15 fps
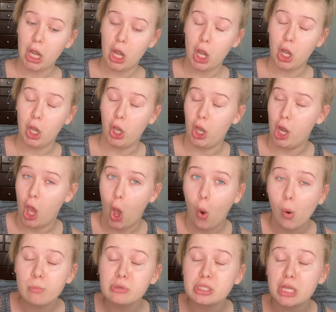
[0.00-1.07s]
no,
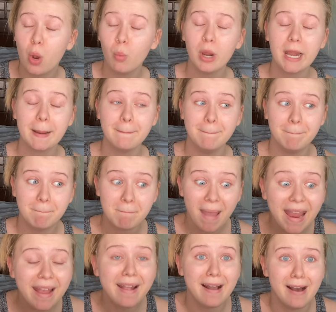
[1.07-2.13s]
I'm just not wearing
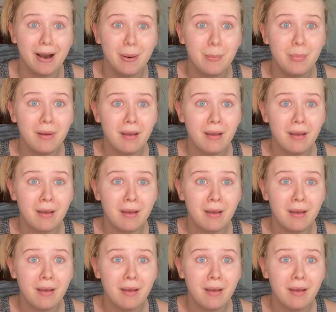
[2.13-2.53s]
makeup.